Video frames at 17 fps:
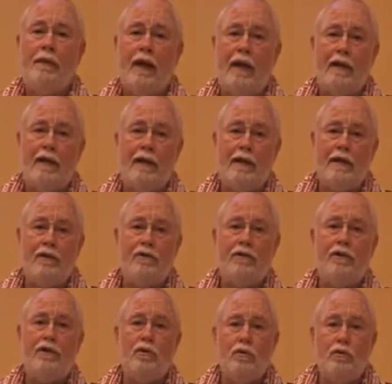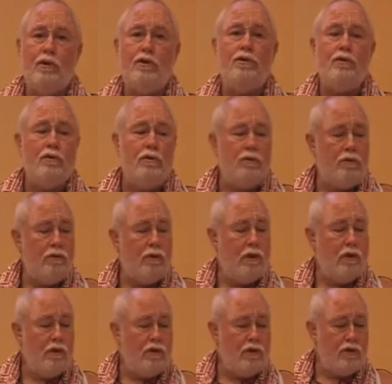that he is the
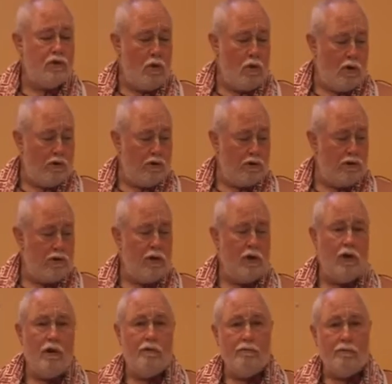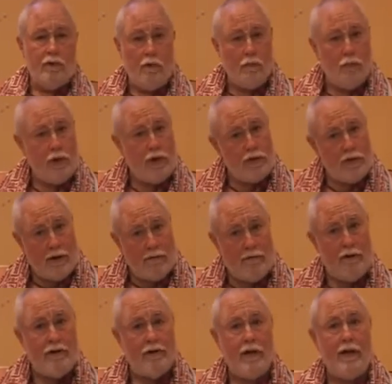original source from which
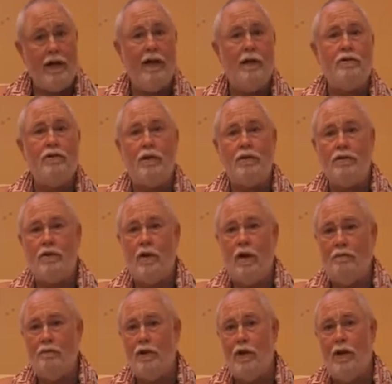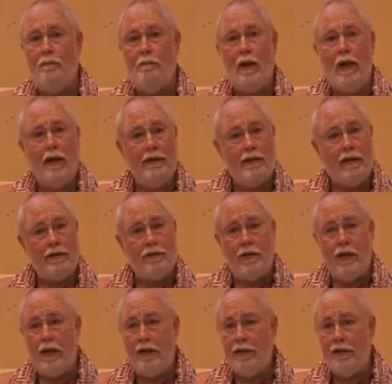everything else has come.
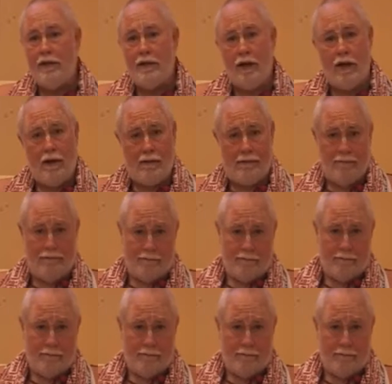Janmadhyasya yataha.